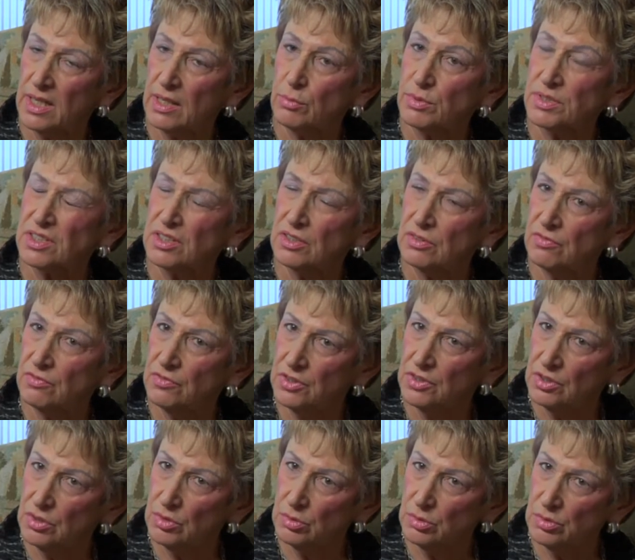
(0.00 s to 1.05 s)
I was
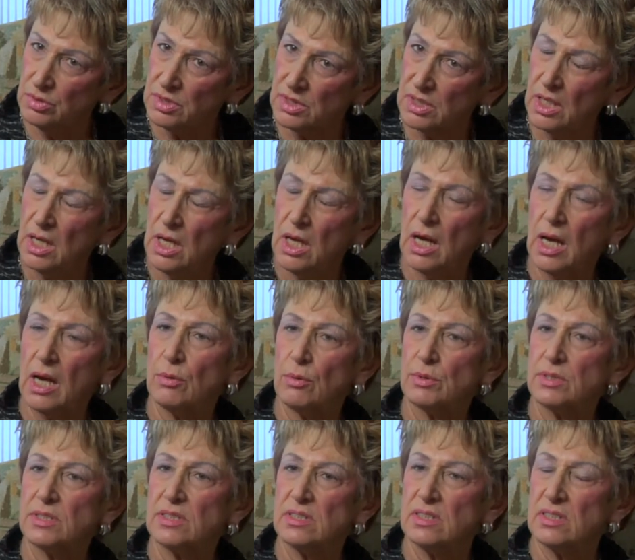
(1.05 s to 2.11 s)
confused. I
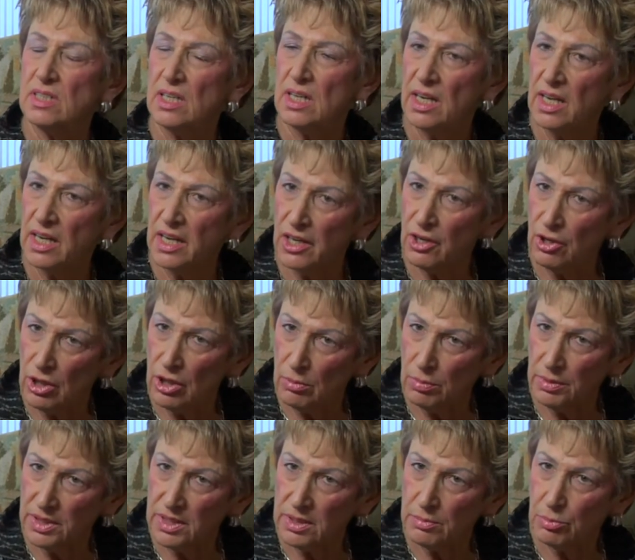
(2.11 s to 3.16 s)
was
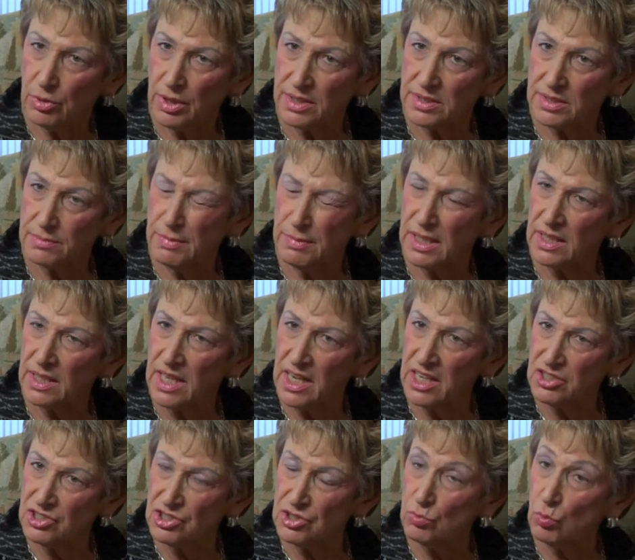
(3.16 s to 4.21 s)
terribly depressed.
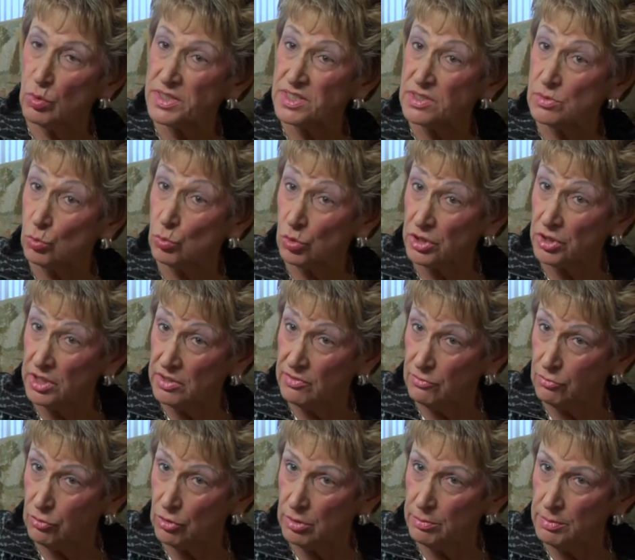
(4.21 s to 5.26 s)
Medication wasn't working
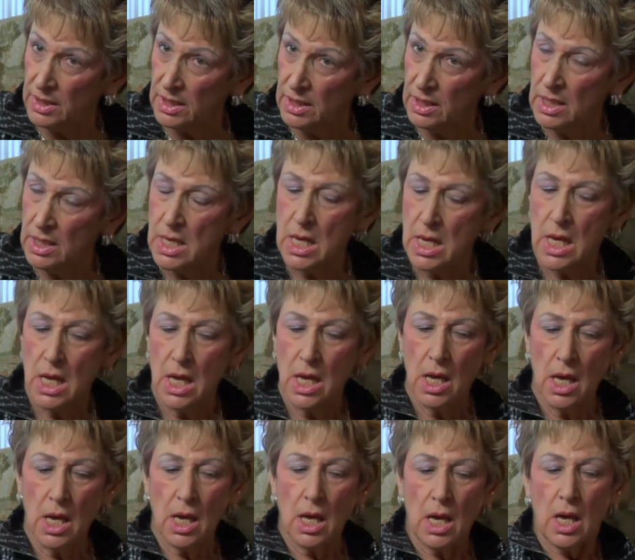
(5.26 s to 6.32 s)
for me.
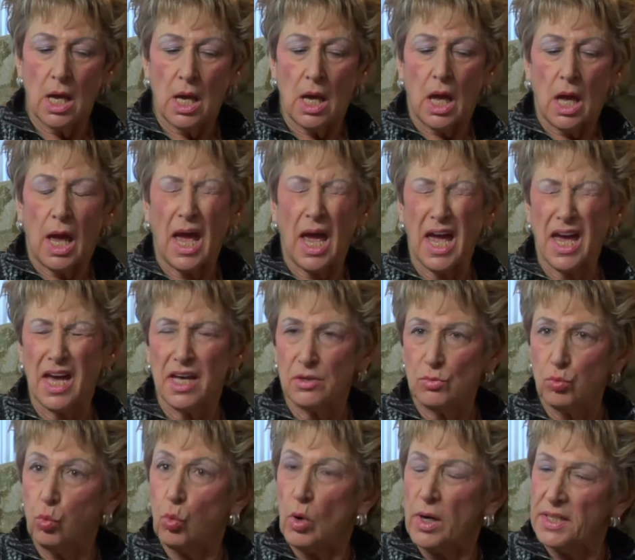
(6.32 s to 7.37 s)
And
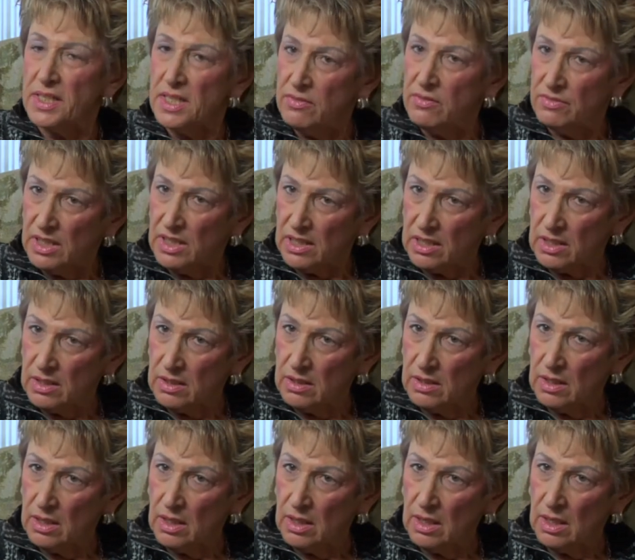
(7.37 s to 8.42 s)
one evening,
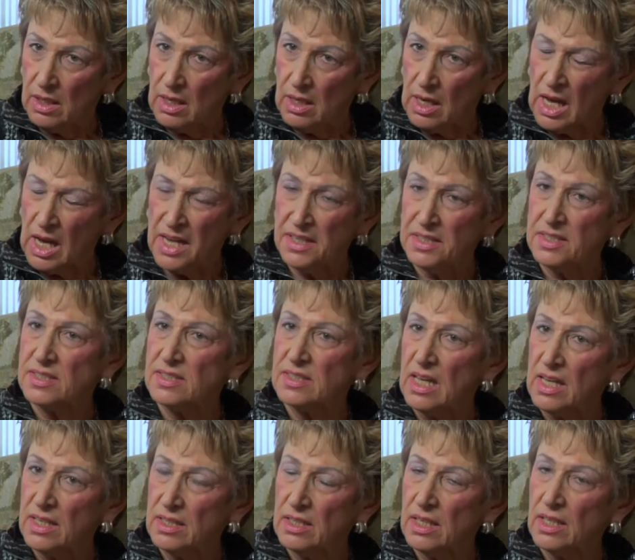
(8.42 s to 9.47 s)
I
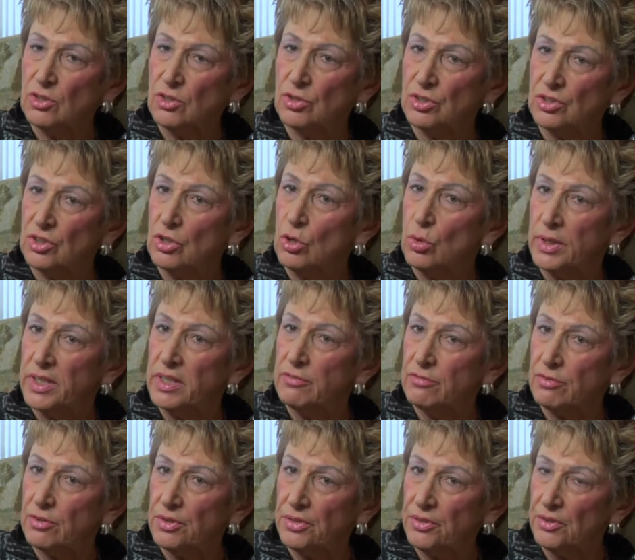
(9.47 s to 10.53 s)
decided I couldn't go any
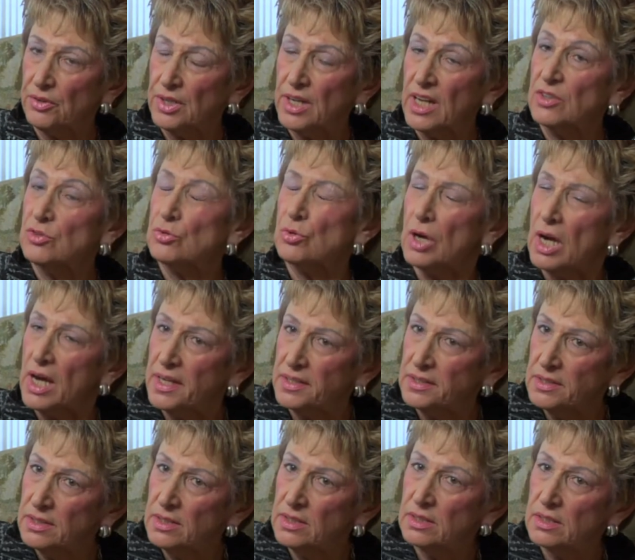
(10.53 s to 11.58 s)
further and I tried
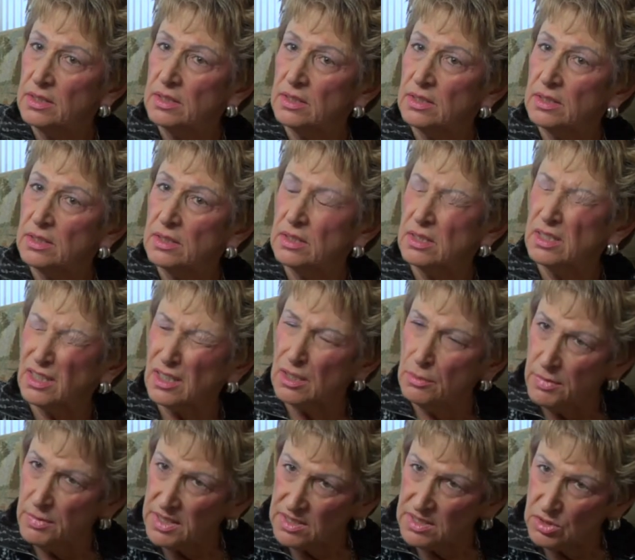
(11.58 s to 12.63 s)
to
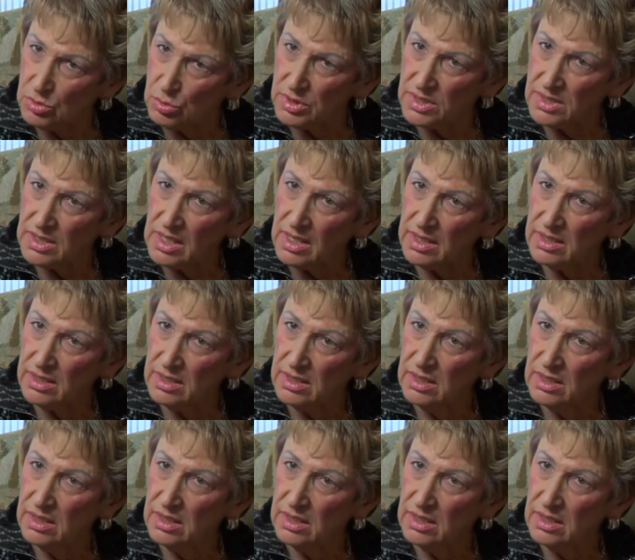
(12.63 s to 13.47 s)
commit suicide.